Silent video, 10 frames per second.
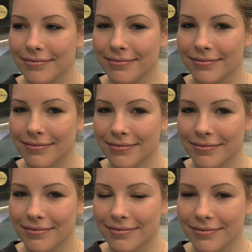
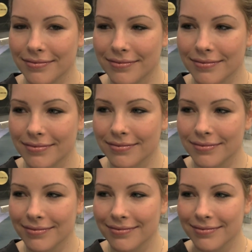
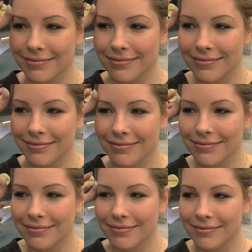
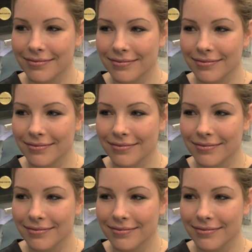(silence)